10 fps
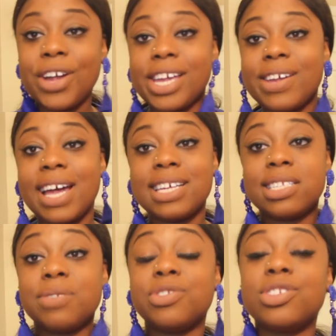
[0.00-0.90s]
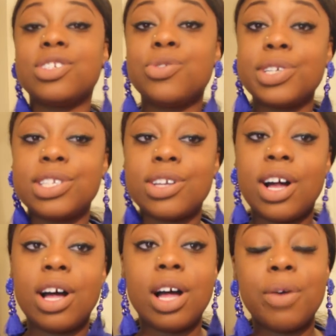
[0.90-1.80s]
okay guys that was just a quick little
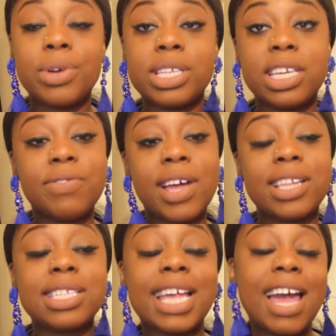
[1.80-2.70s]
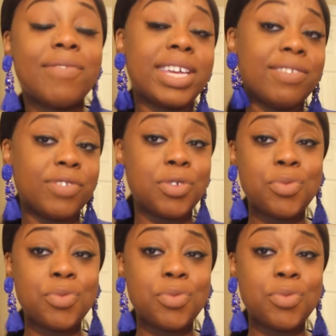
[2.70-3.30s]
haul i wanted to give y'all since i haven't given